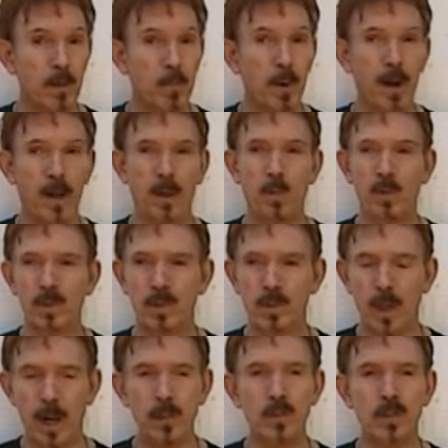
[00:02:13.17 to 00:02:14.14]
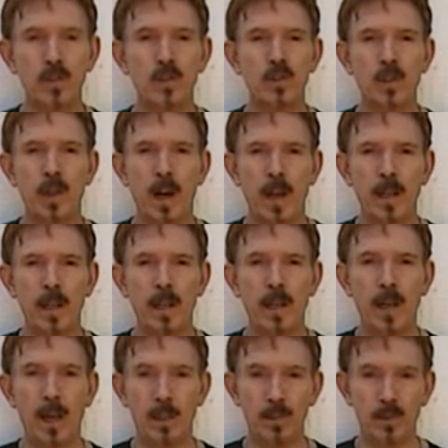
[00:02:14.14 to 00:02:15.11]
but it was nice and
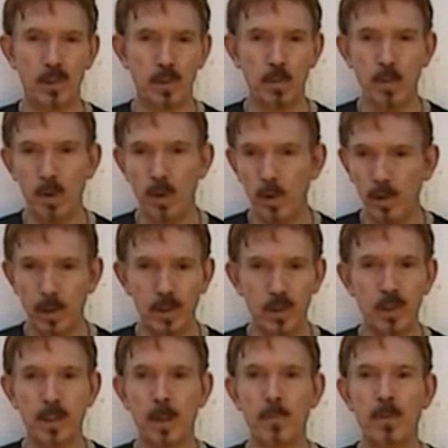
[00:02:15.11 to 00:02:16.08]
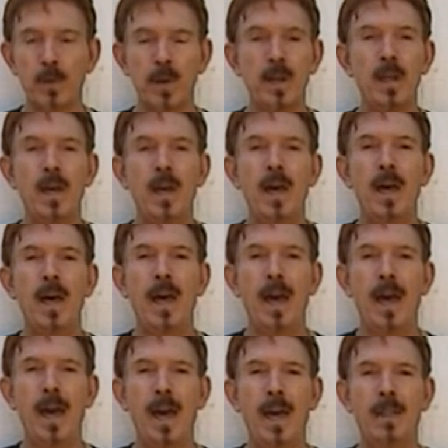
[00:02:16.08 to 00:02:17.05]
shiny and smooth and slippery,
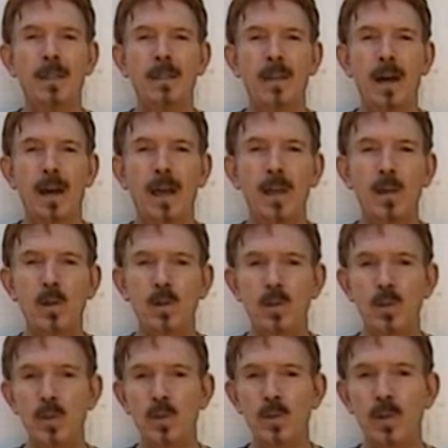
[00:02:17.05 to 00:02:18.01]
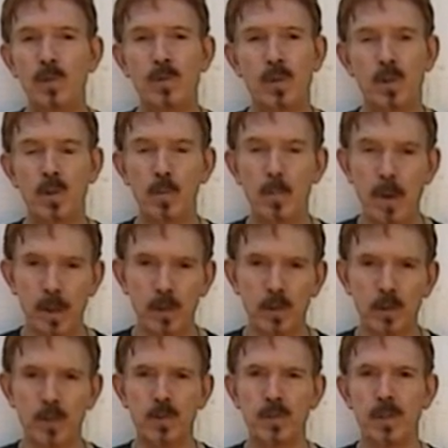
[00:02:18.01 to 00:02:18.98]
and he could use it for his
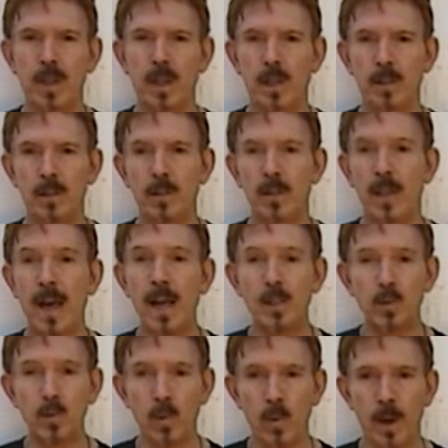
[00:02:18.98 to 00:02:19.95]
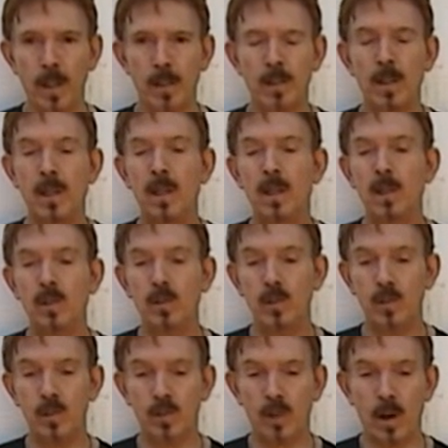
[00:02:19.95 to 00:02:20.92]
pictures, and that's when
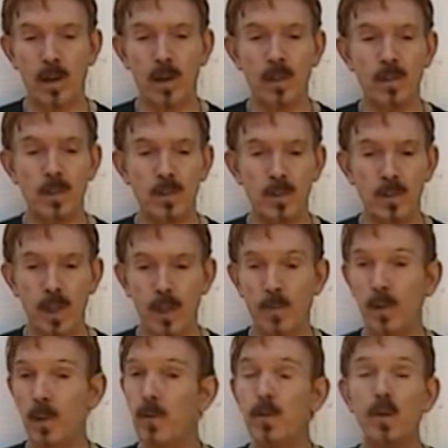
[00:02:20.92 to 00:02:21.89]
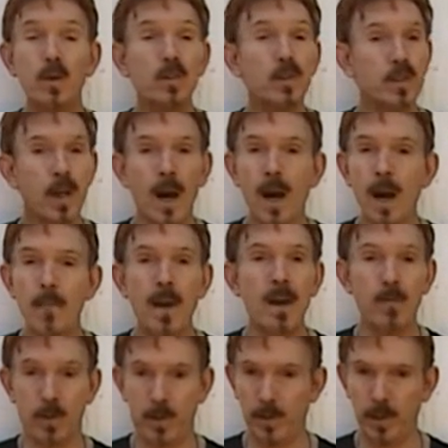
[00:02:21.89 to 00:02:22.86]
you started to see, for the first time
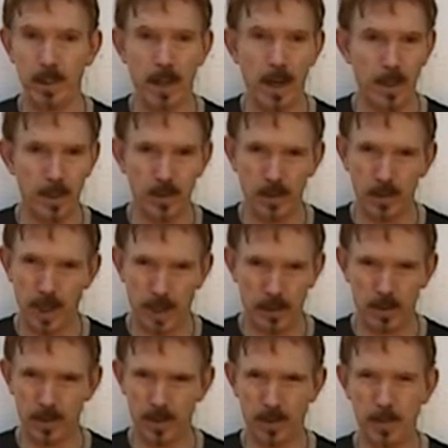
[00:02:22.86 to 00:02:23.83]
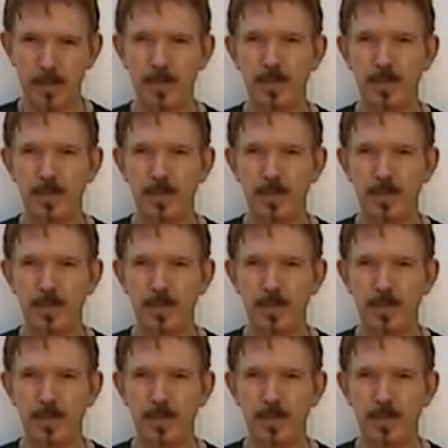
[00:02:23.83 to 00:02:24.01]
ever in the United States,